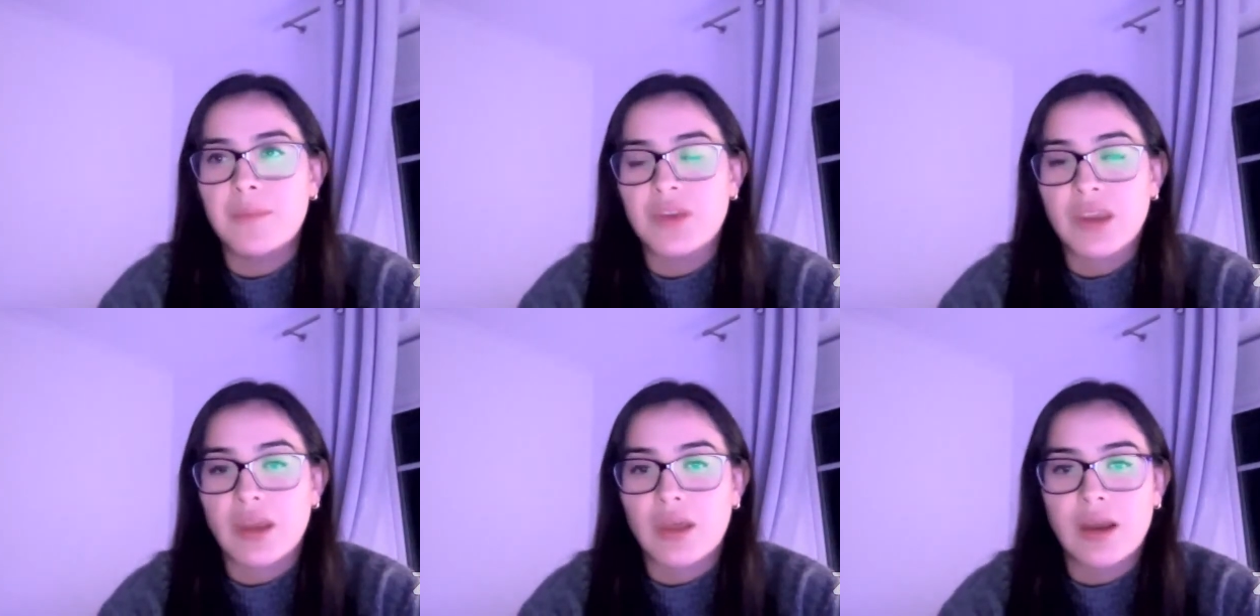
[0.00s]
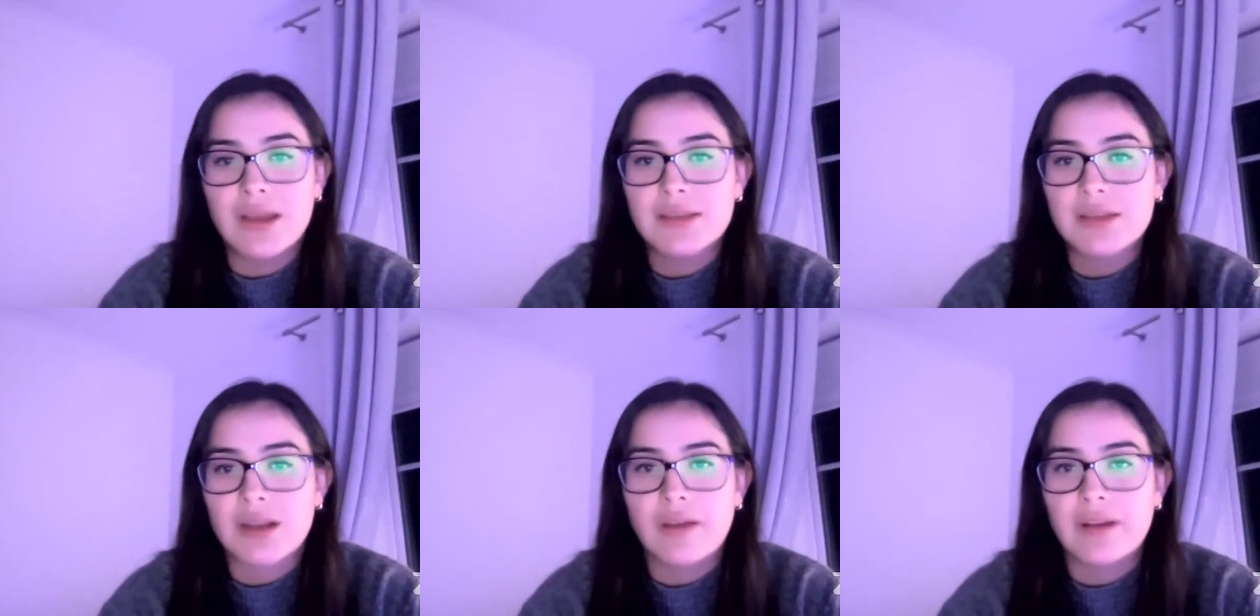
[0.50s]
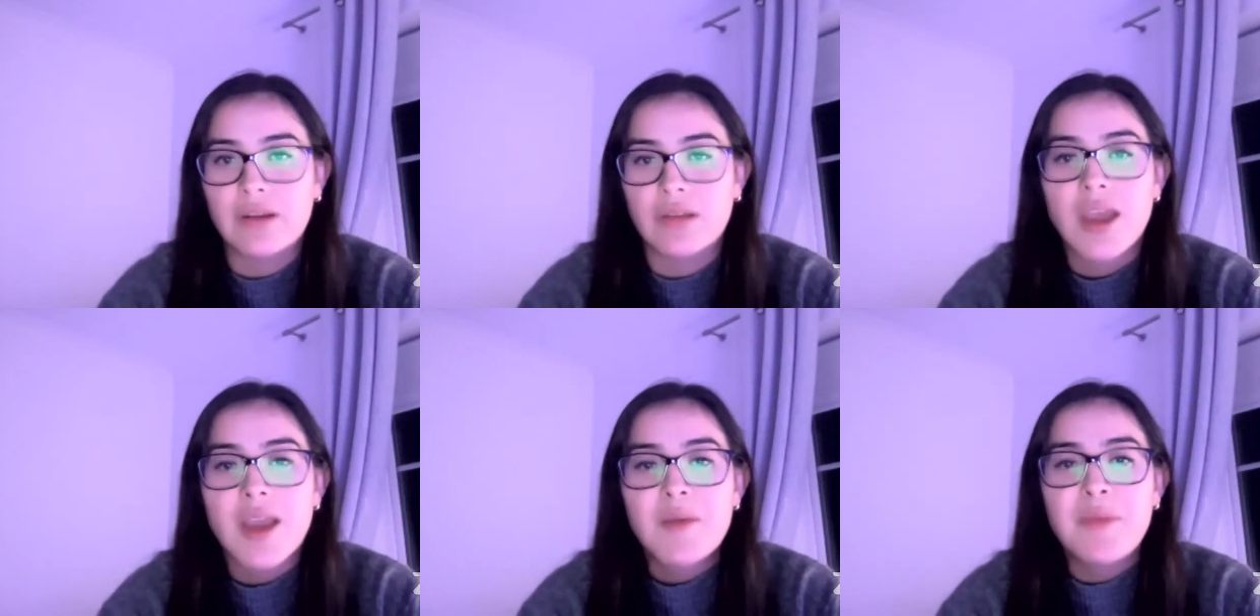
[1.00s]
yeah, I still have a lot,
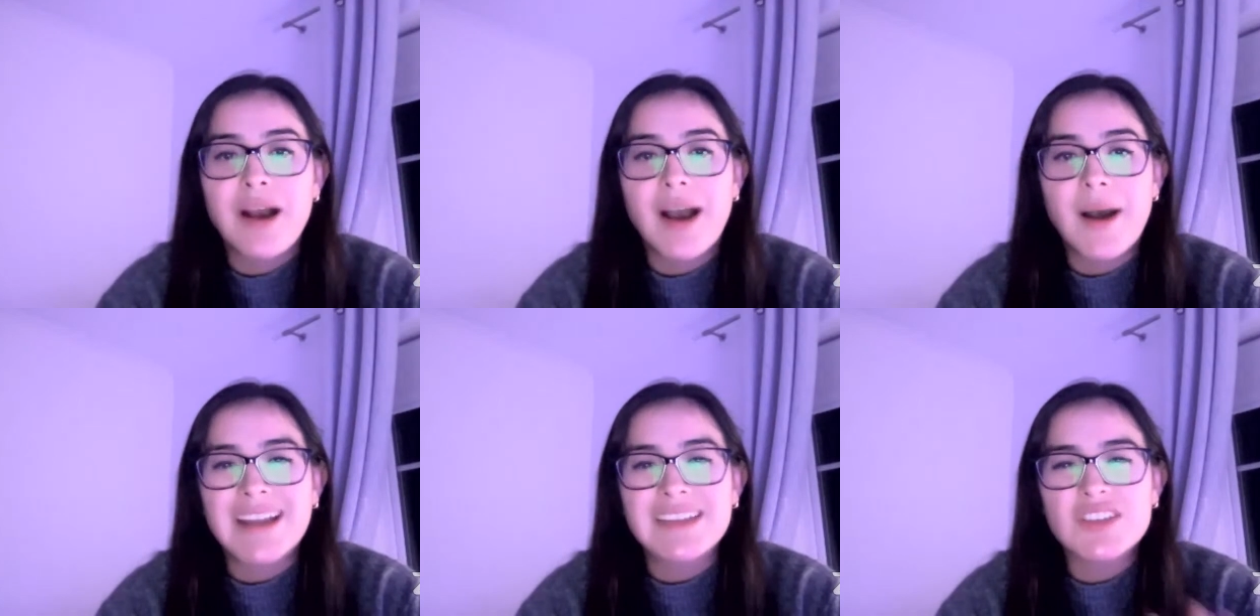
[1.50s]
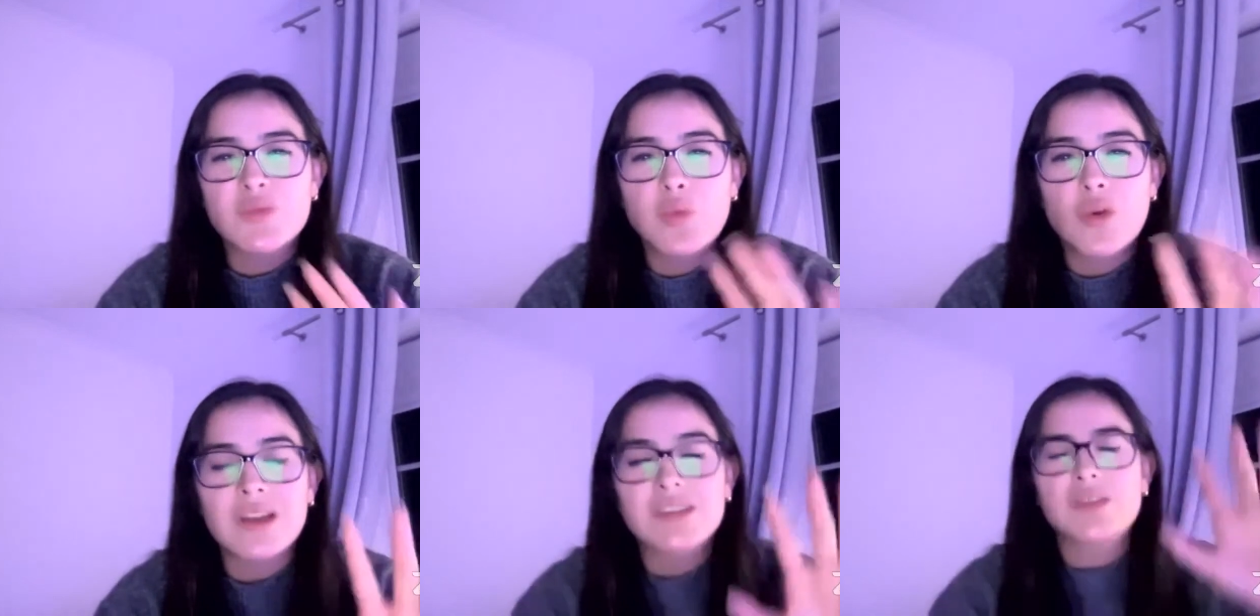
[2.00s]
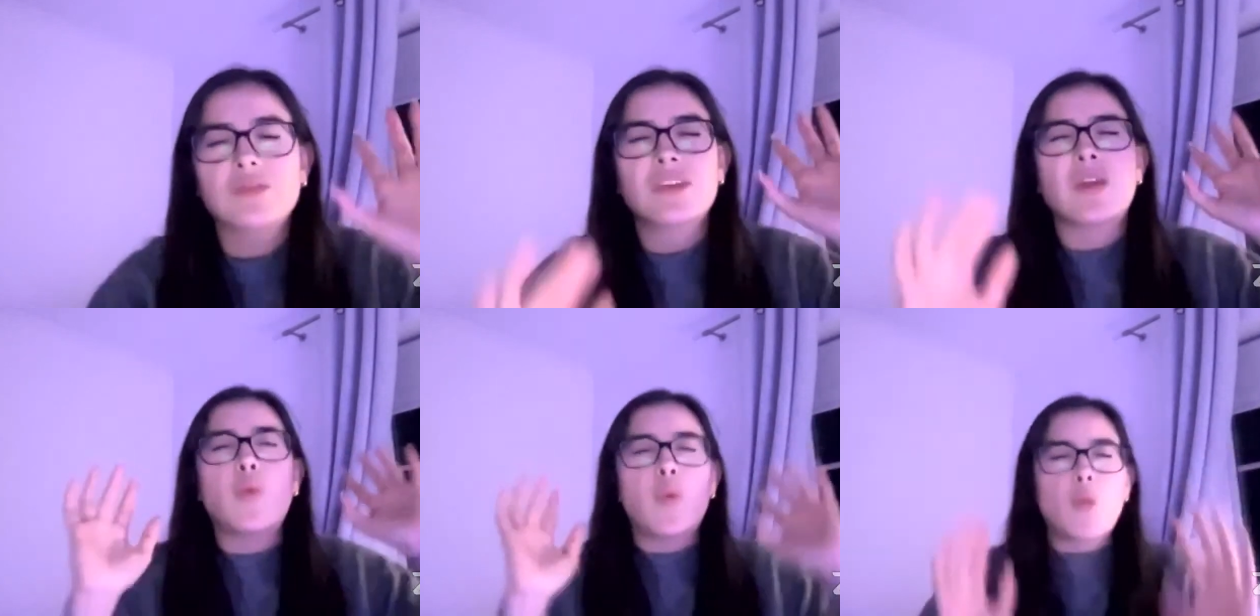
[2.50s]
but I just want us to,
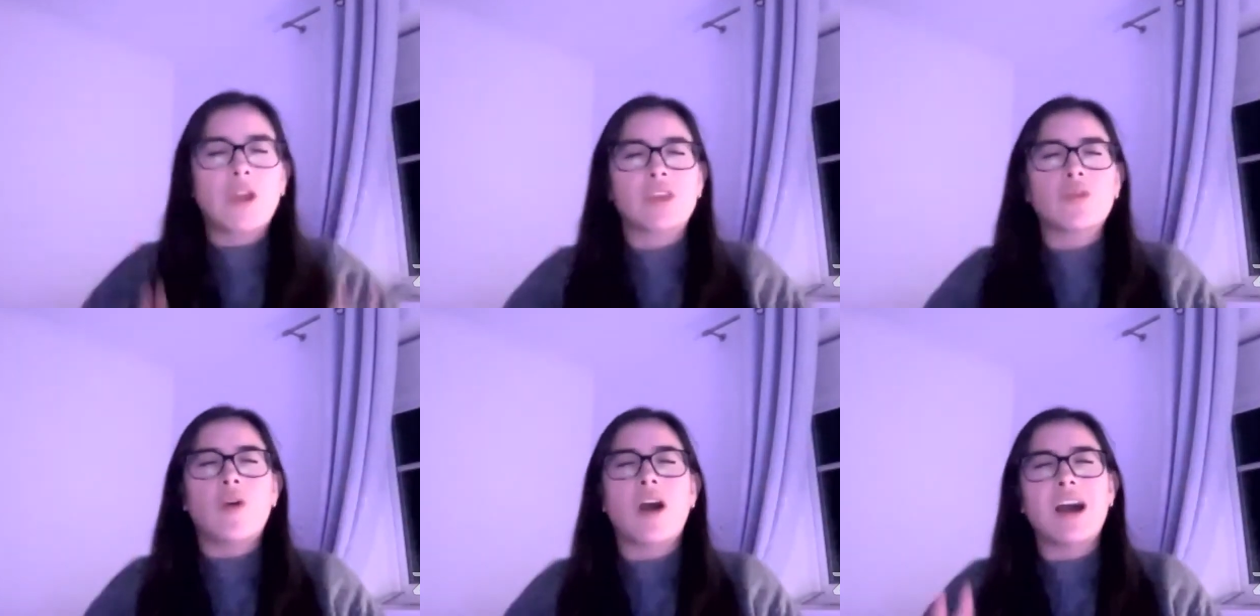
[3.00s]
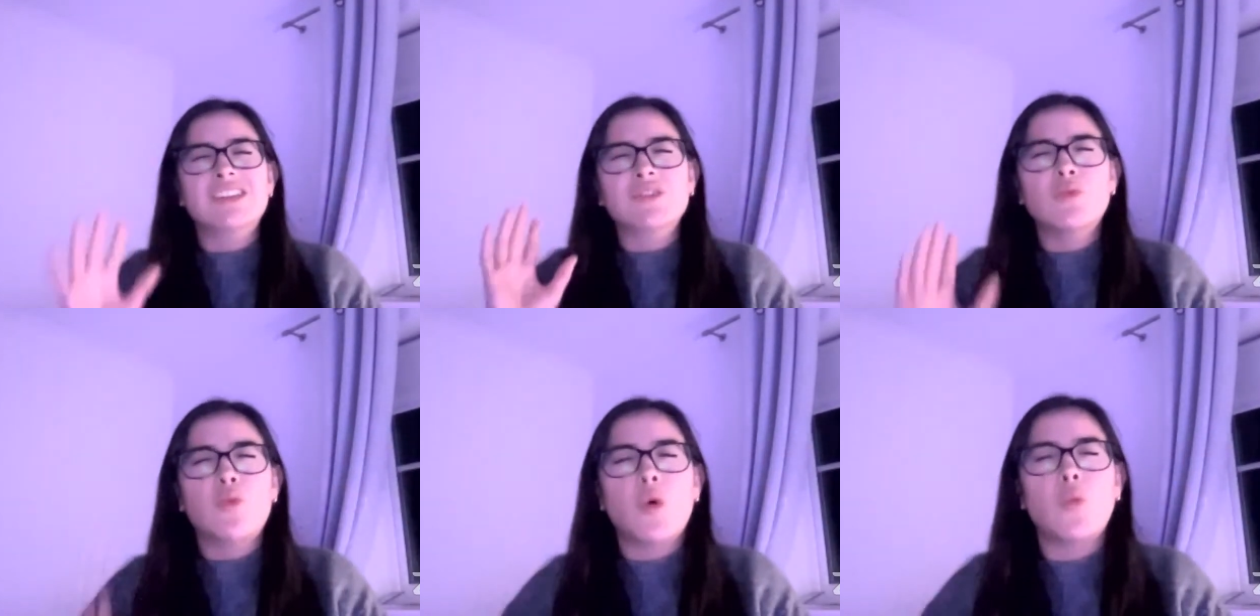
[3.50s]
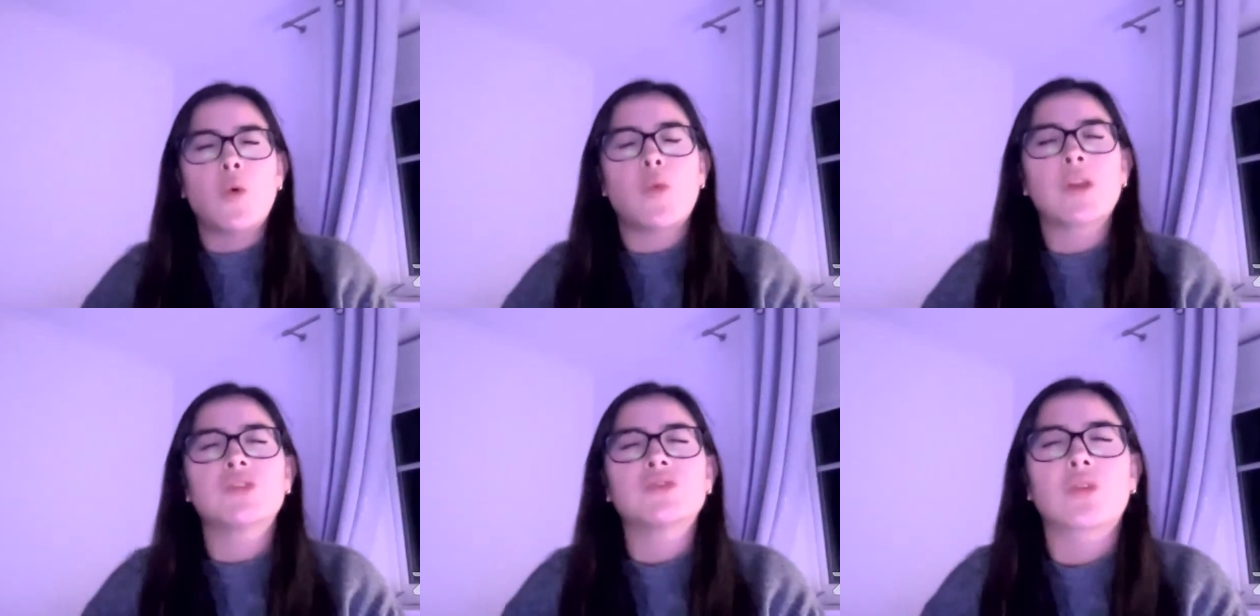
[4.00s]
there where you are, I just
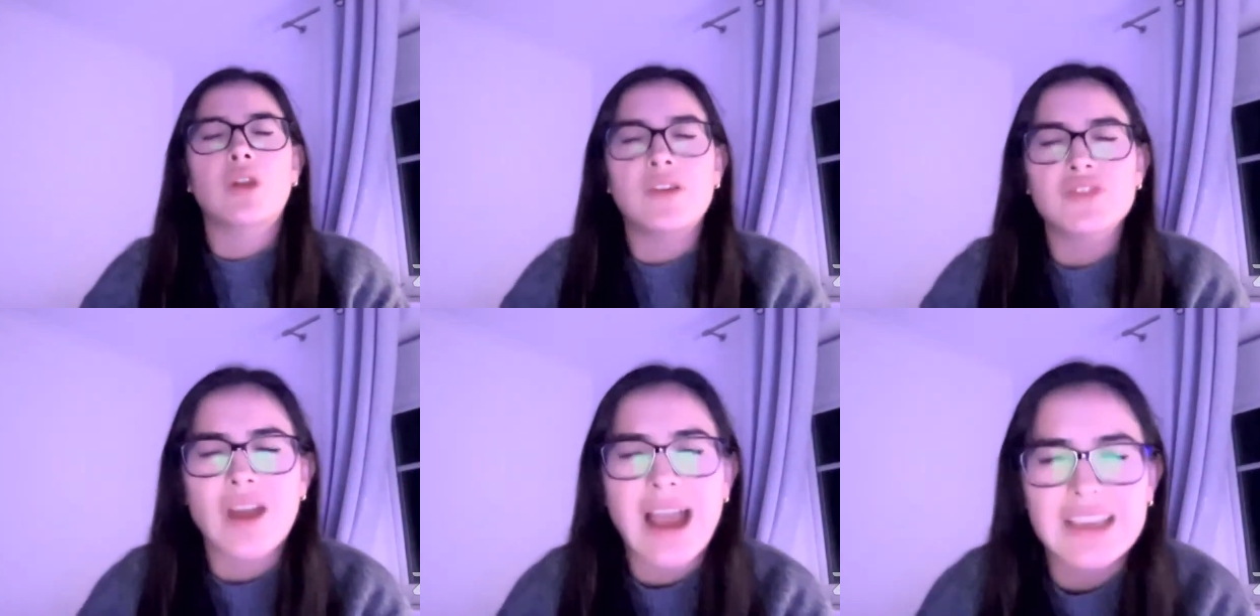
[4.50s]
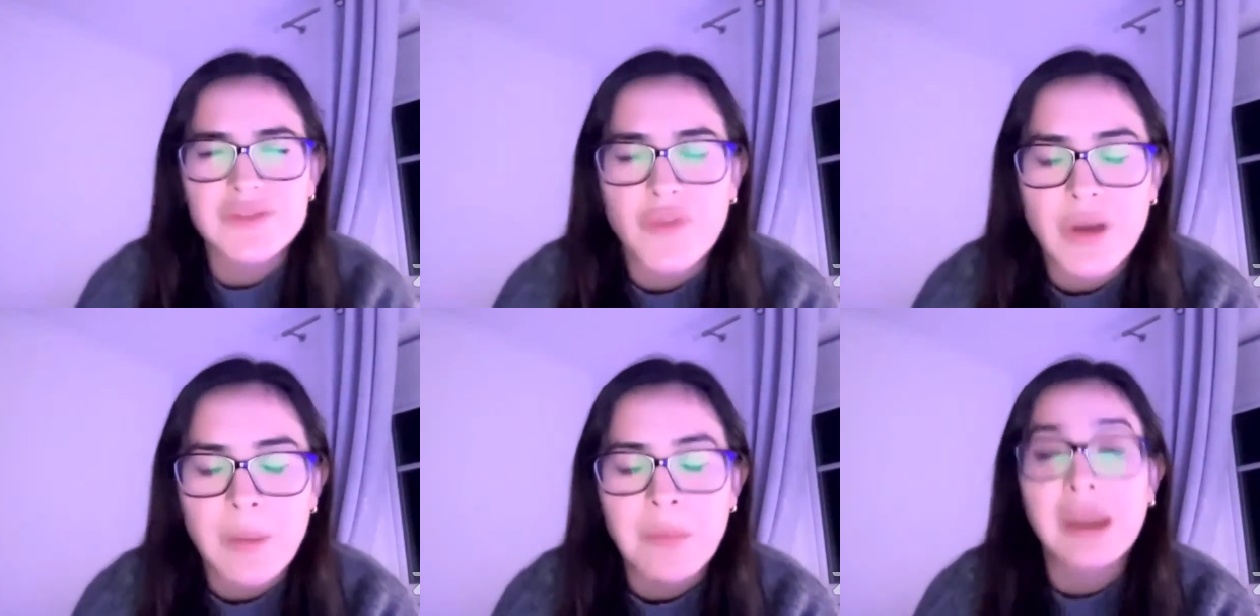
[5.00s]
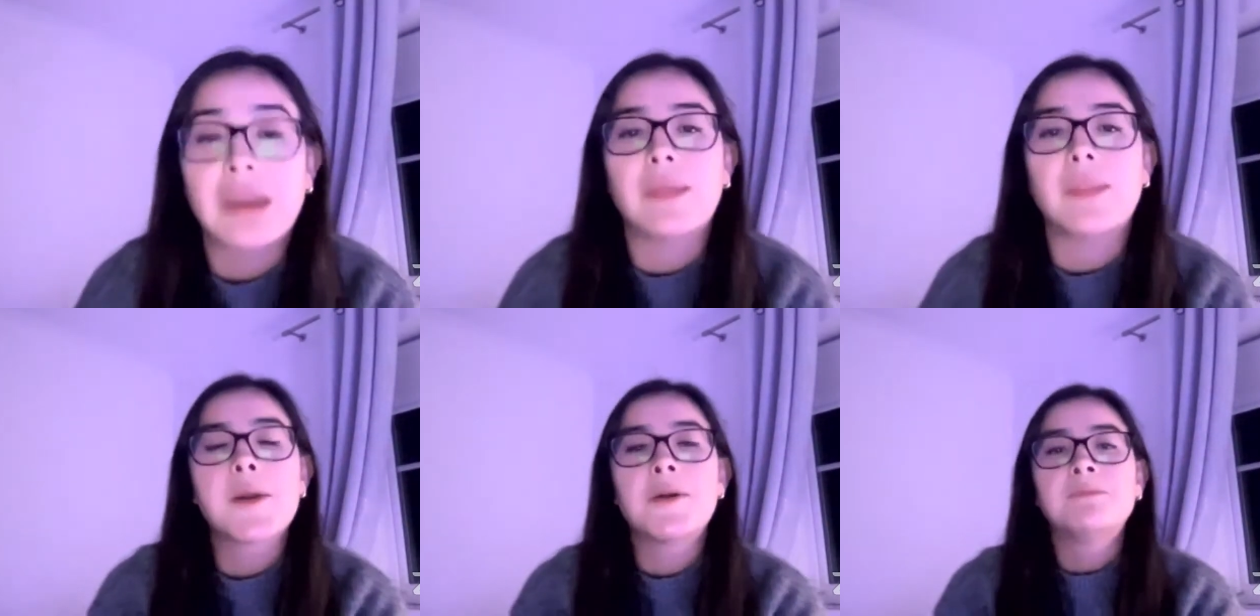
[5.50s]
want you to close your eyes for a minute.